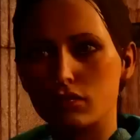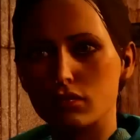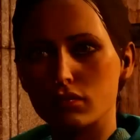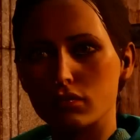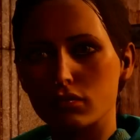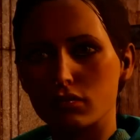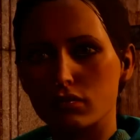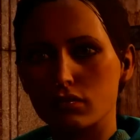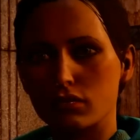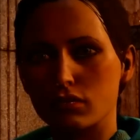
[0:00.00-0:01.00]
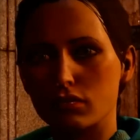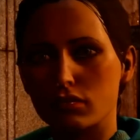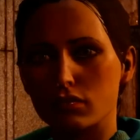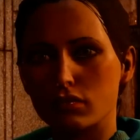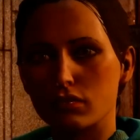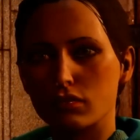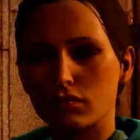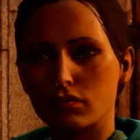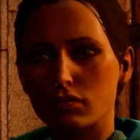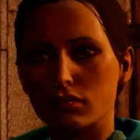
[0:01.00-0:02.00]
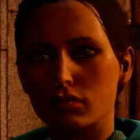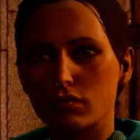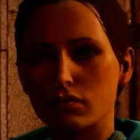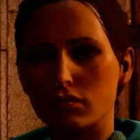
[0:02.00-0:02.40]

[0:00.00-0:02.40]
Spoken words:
(silence)